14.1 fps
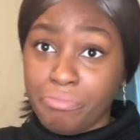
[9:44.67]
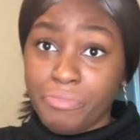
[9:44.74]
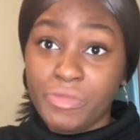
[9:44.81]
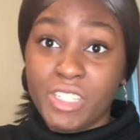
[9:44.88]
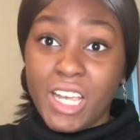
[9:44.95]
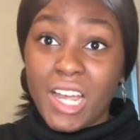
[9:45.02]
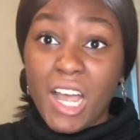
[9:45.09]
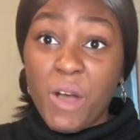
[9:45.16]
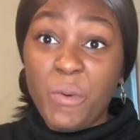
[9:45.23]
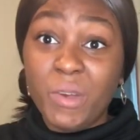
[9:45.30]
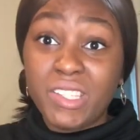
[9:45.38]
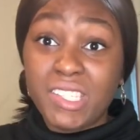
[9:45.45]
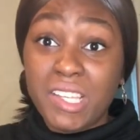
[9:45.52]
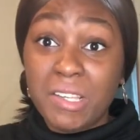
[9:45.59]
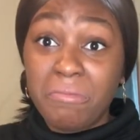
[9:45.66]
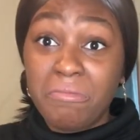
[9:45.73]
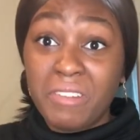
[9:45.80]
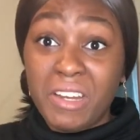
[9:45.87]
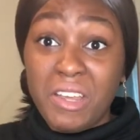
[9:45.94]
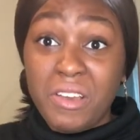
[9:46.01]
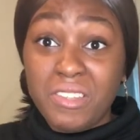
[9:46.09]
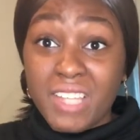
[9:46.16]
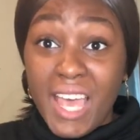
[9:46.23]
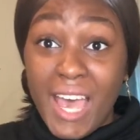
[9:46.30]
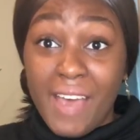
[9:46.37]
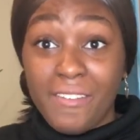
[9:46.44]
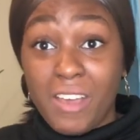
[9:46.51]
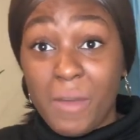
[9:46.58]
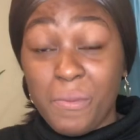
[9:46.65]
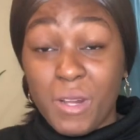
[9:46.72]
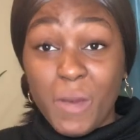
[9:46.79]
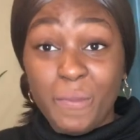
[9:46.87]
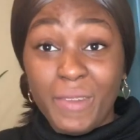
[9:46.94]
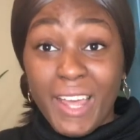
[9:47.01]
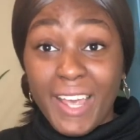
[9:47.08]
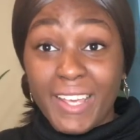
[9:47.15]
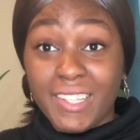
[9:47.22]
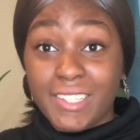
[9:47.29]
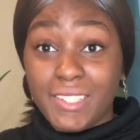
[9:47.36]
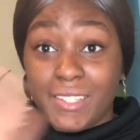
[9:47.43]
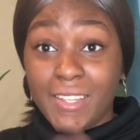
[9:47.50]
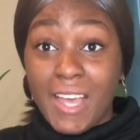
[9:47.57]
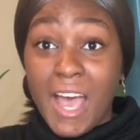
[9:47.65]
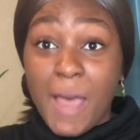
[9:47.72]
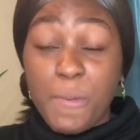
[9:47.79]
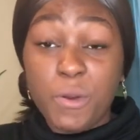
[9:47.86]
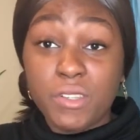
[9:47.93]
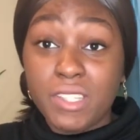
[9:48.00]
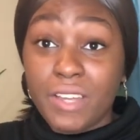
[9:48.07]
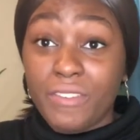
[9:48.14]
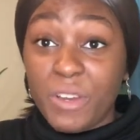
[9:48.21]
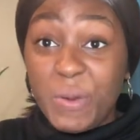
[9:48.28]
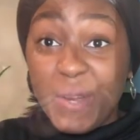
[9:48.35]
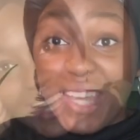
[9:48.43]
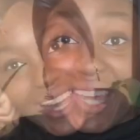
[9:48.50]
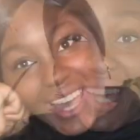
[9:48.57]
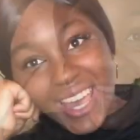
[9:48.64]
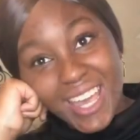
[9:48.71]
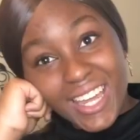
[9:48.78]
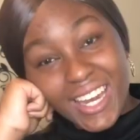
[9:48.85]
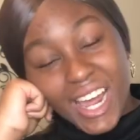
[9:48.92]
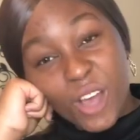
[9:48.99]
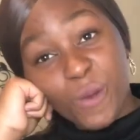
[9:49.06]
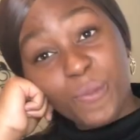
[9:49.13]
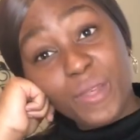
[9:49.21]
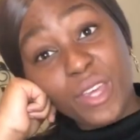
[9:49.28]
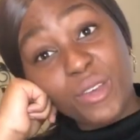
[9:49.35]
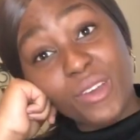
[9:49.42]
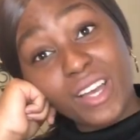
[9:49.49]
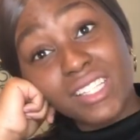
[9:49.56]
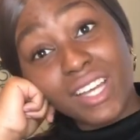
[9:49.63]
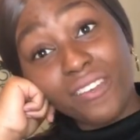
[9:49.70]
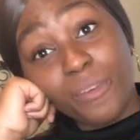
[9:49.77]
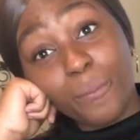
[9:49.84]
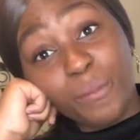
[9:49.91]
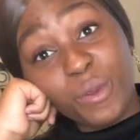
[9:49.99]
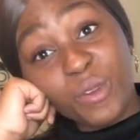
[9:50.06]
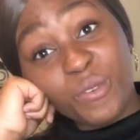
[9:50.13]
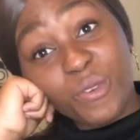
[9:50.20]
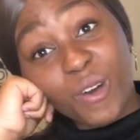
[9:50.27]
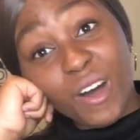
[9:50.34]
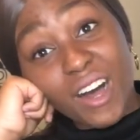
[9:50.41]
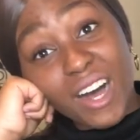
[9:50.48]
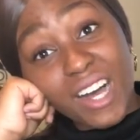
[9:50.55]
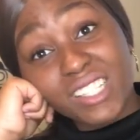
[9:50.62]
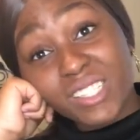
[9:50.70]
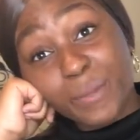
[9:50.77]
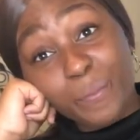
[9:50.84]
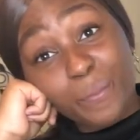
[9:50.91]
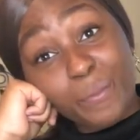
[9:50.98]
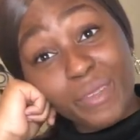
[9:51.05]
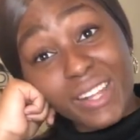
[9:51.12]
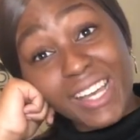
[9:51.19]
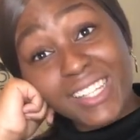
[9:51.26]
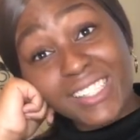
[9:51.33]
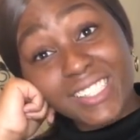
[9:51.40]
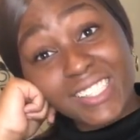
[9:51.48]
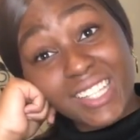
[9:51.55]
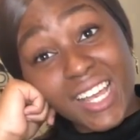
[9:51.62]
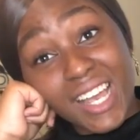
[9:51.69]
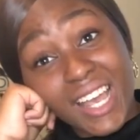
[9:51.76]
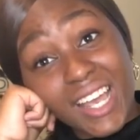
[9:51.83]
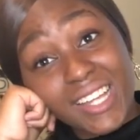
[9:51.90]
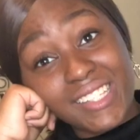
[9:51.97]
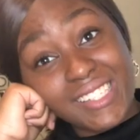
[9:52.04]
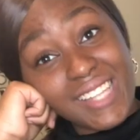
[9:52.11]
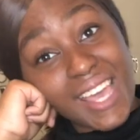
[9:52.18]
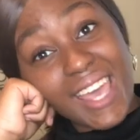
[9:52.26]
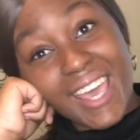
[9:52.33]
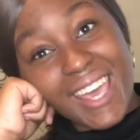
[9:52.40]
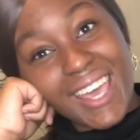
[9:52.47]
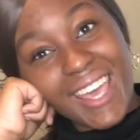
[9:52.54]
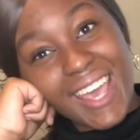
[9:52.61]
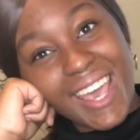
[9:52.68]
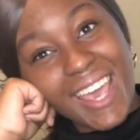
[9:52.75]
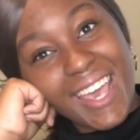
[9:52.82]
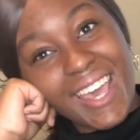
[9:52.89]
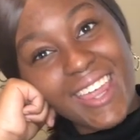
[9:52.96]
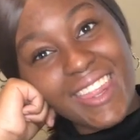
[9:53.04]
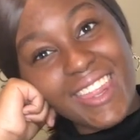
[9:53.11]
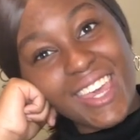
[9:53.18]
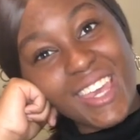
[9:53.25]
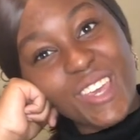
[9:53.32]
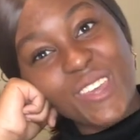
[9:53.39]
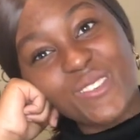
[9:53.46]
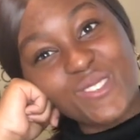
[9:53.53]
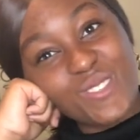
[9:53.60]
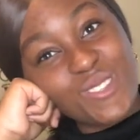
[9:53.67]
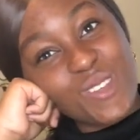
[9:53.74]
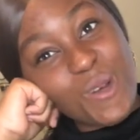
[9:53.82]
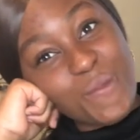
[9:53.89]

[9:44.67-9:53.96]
check out what videos I have coming up next. I post every weekend, and I hope that you guys have a beautiful, awesome, blessed day. Thank you so